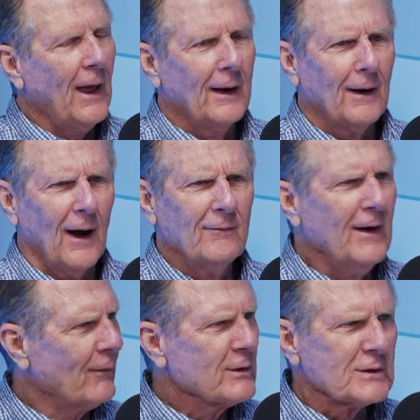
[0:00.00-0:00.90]
And I've
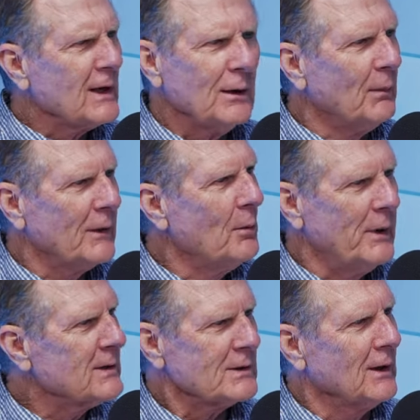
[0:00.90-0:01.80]
never seen him in the
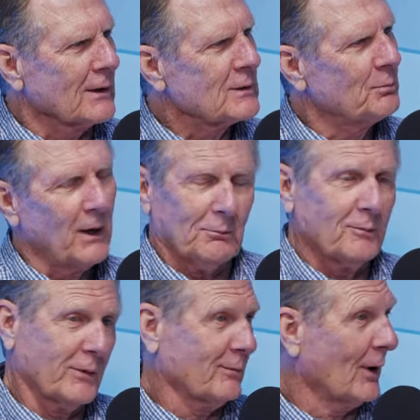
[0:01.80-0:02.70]
business, yeah, but
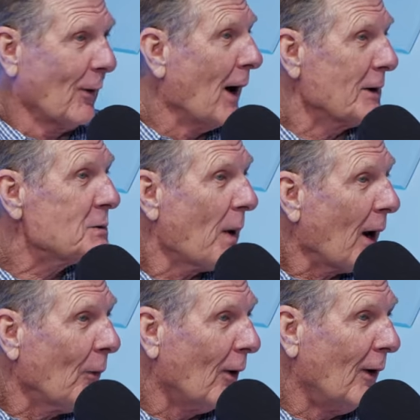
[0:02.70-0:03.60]
they're on his
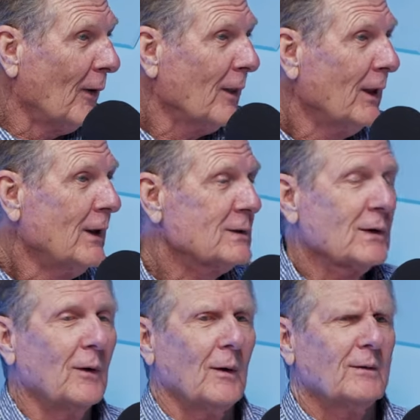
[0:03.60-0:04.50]
payroll.
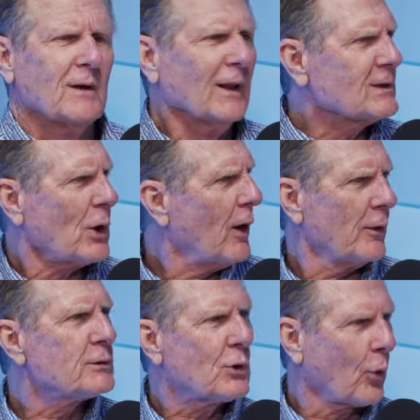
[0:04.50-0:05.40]
So let's call
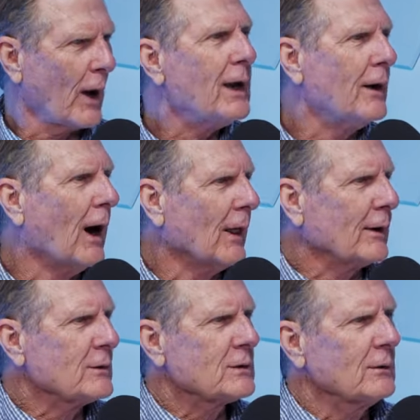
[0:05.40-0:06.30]
those gray
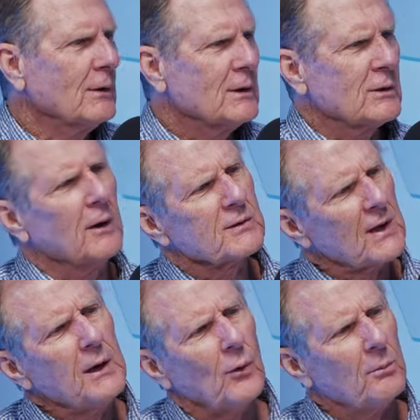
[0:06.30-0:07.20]
dollars. So I'll
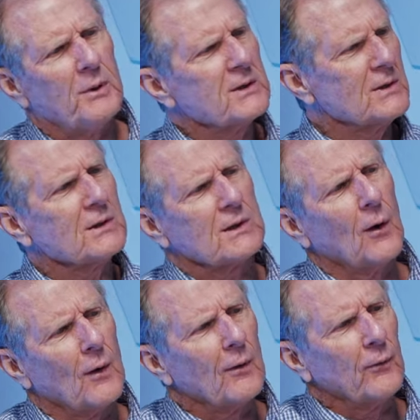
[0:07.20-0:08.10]
say to a business
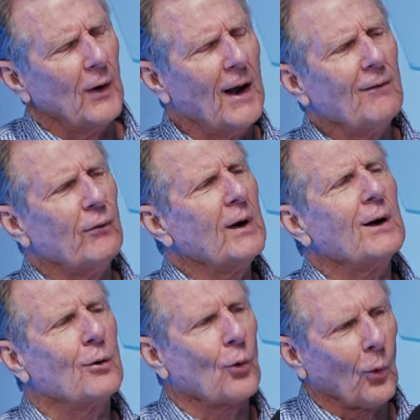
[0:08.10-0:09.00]
owner, for every
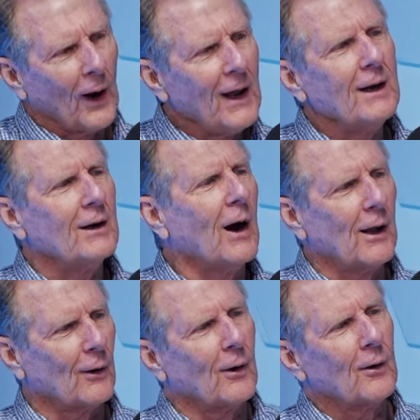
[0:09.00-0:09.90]
gray
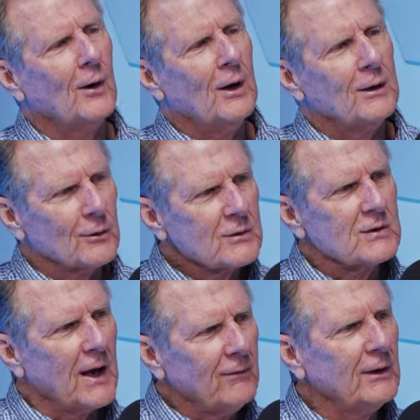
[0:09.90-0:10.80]
dollar, you're
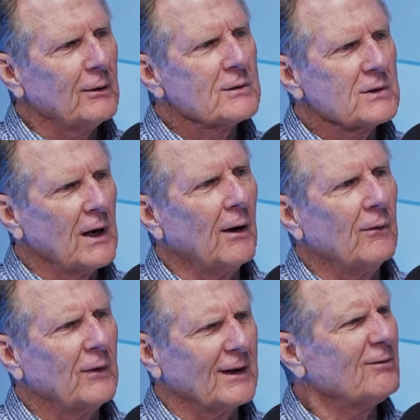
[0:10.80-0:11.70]
saving
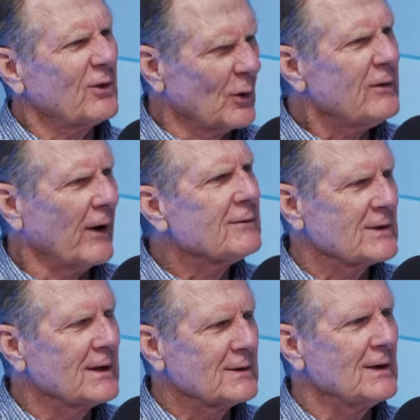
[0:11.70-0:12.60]
yourself like 35
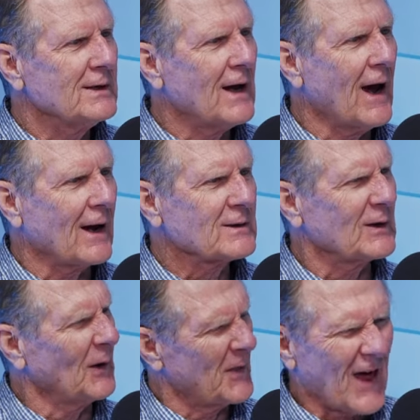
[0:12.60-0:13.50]
cents in tax. They
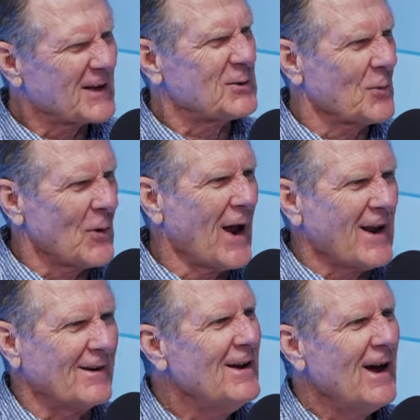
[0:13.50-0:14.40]
go, that's
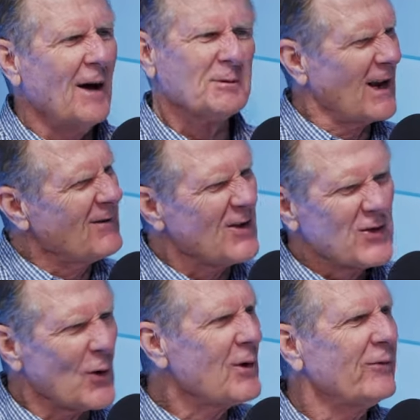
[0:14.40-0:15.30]
right. I'm saving
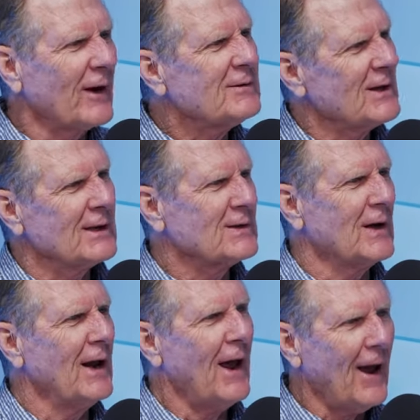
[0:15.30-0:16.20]
35 cents
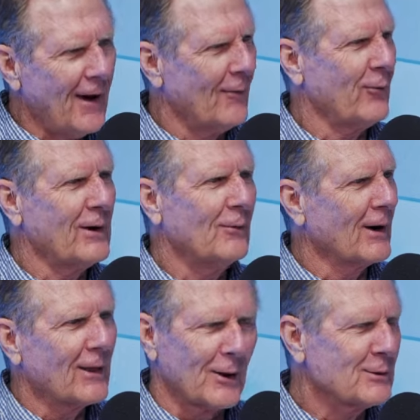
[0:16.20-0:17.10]
on every one
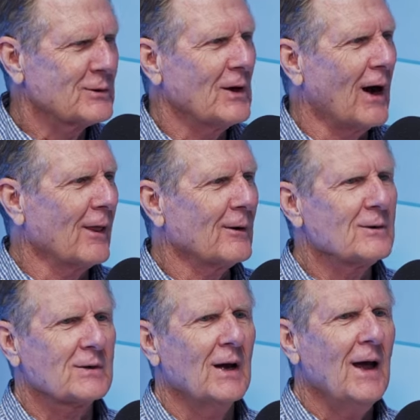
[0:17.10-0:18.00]
of those
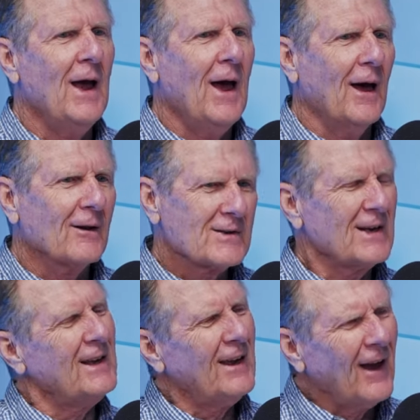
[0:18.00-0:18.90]
dollars. And I'll say,
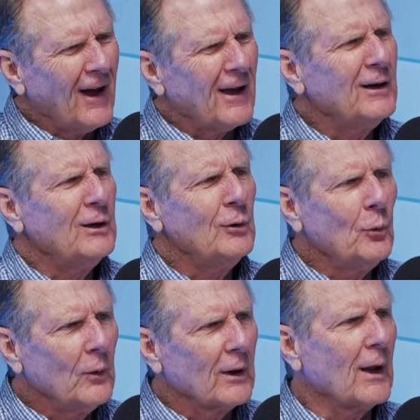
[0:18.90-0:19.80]
yeah, and do you
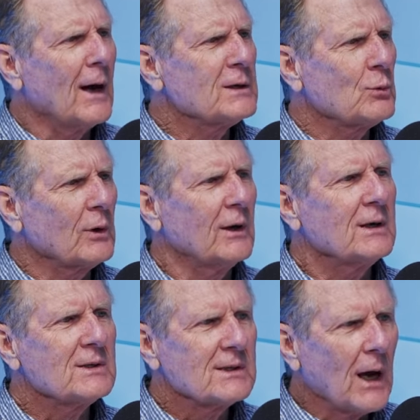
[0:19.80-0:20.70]
realize we're going to
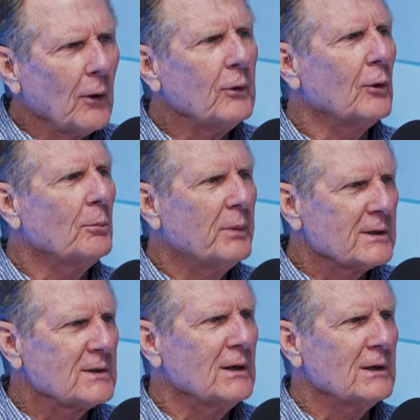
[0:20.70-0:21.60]
sell your
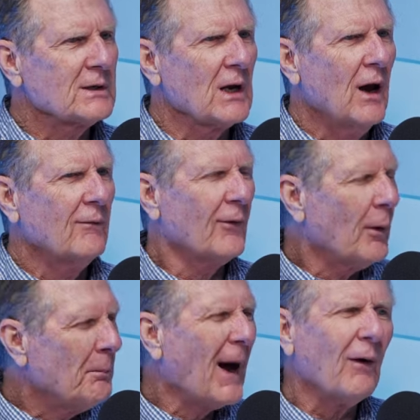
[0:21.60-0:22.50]
business for
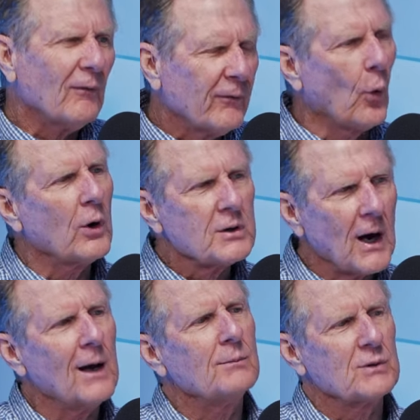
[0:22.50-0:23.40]
about 4
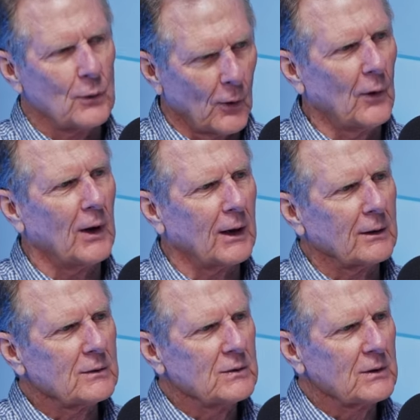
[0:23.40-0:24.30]
times
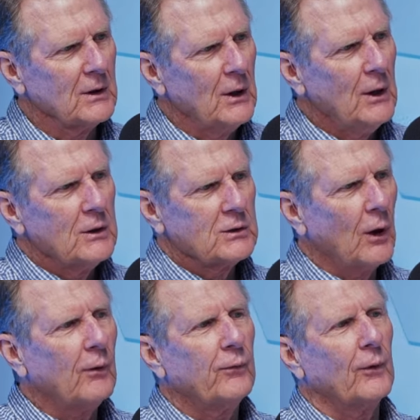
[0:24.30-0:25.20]
earnings?
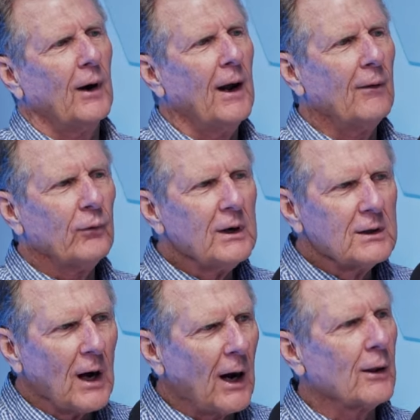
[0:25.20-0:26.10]
So for every
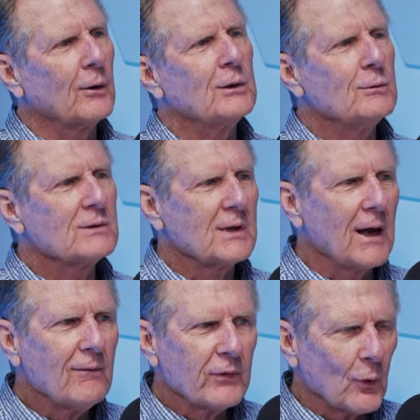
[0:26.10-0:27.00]
dollar you
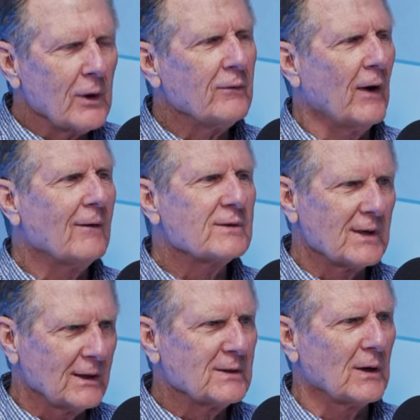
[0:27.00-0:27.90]
save 35
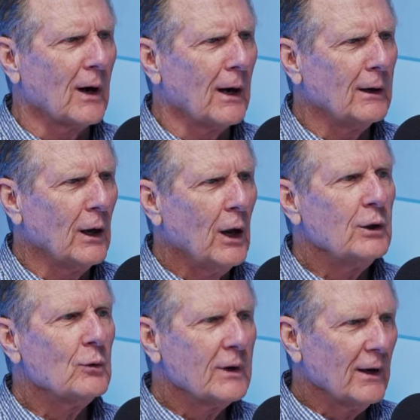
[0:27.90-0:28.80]
cents on,
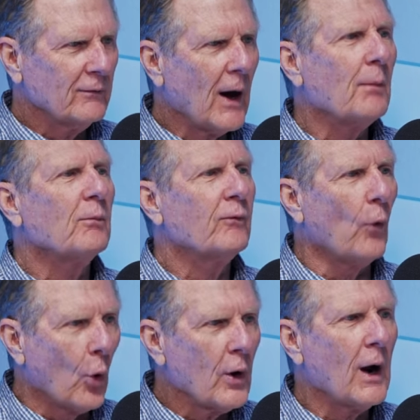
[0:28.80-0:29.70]
you give up
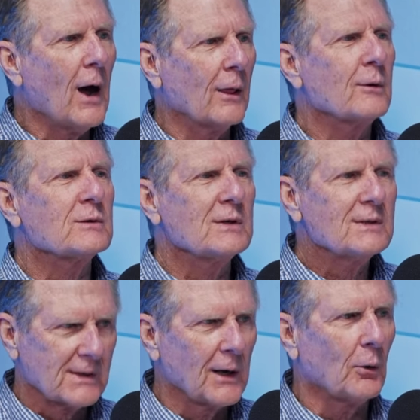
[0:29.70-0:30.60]
$4 in
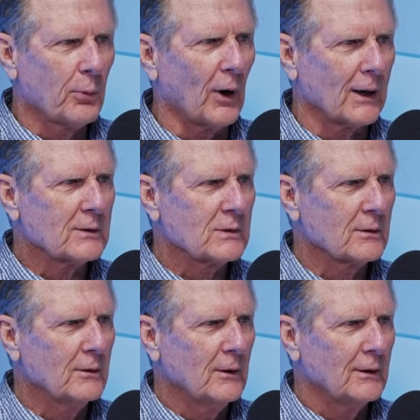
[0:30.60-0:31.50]
sale price.
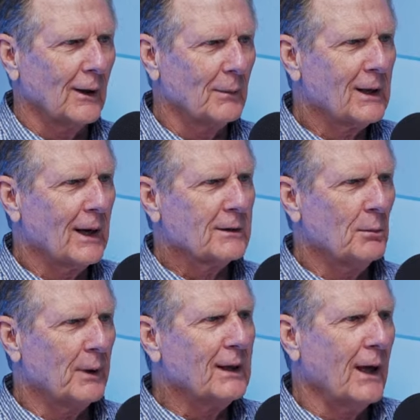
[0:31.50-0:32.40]
Now let me get out the
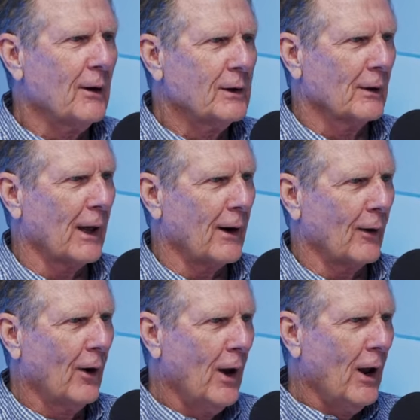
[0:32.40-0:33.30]
big
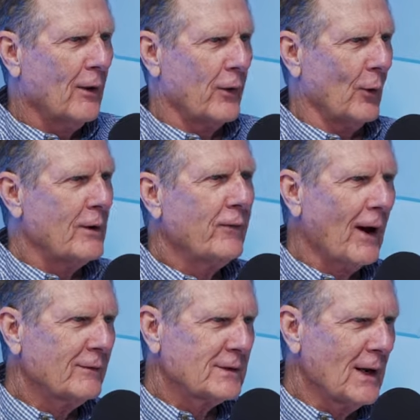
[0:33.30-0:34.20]
calculator.
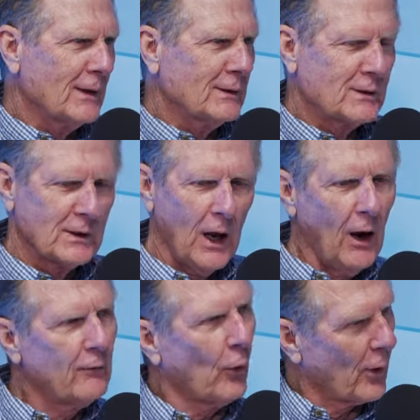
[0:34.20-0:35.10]
35 cents,
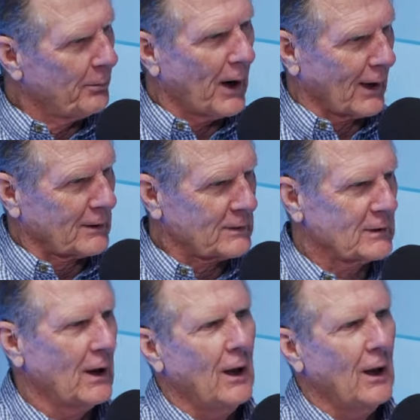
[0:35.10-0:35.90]
$4.